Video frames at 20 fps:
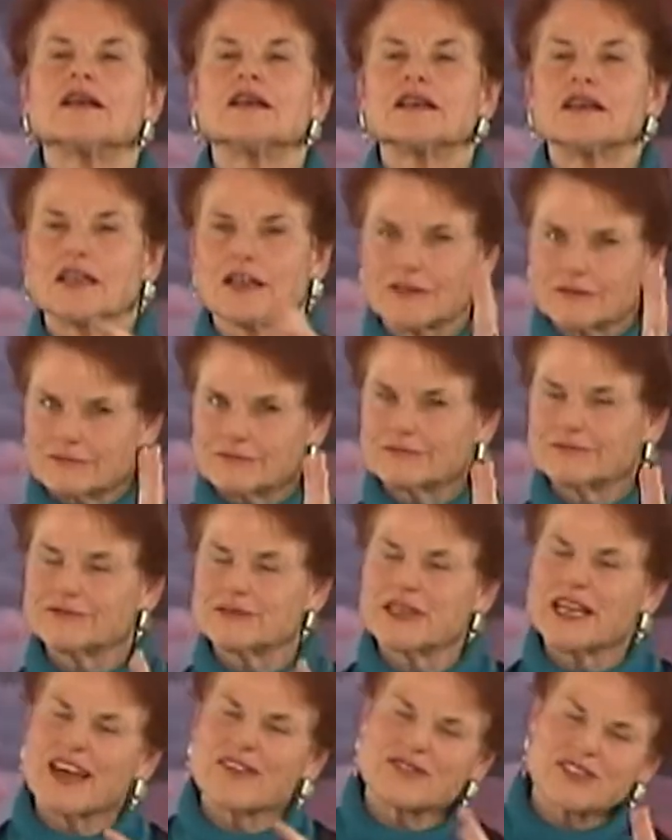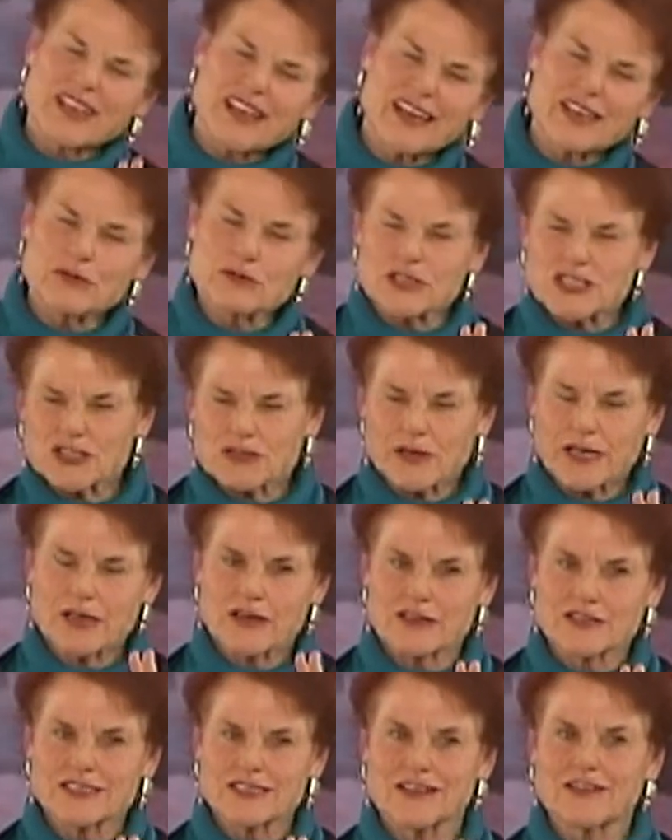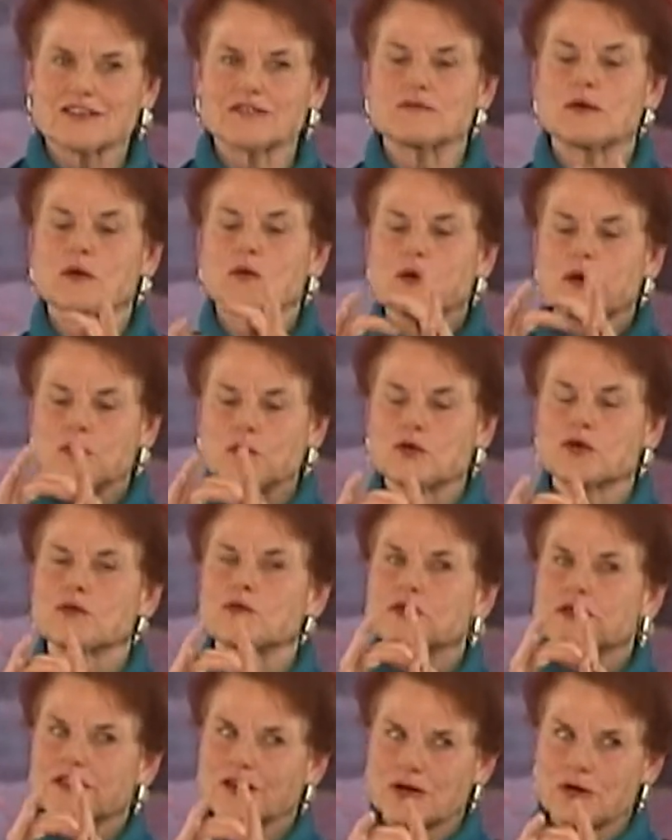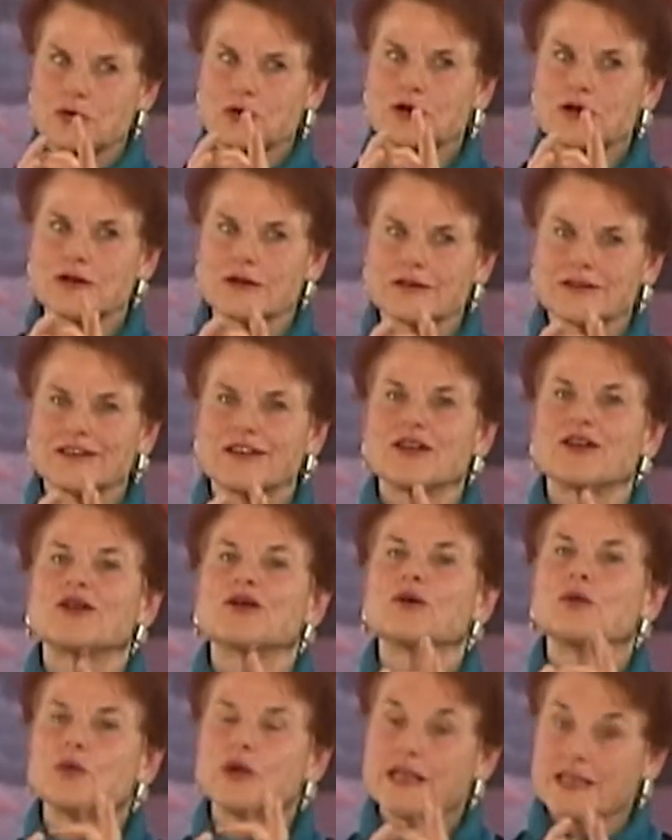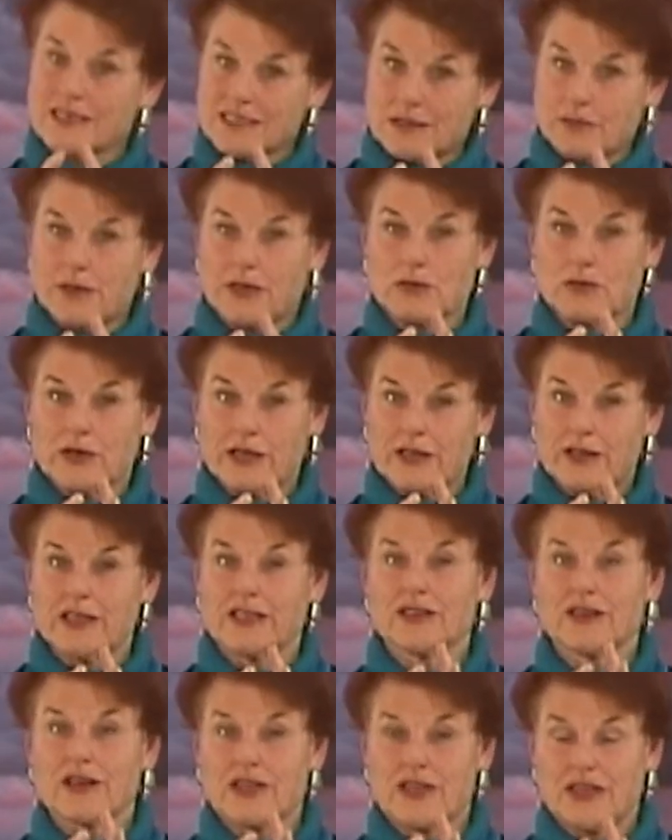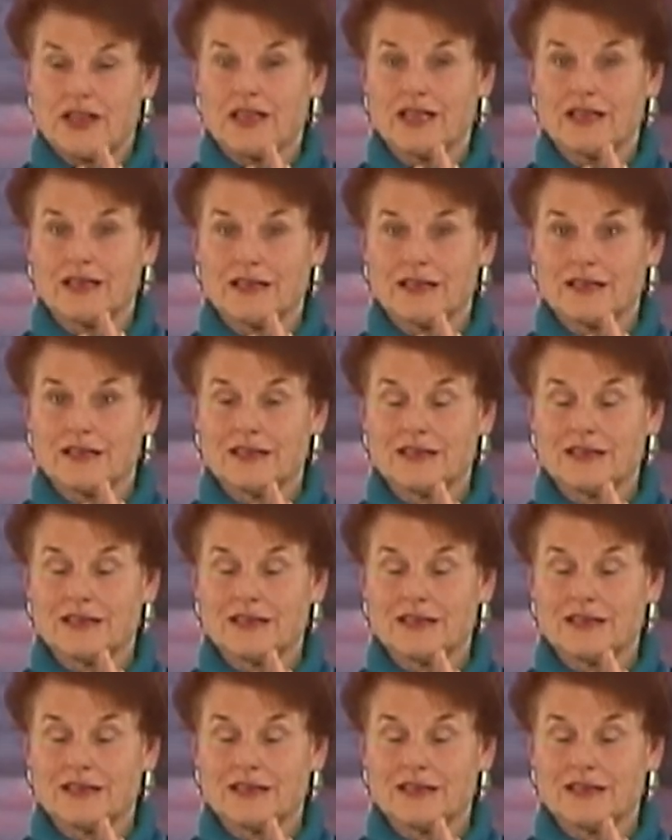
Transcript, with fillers: You know, we have to kind of restrain ourselves. But when we're with the core, we get to be real and authentic.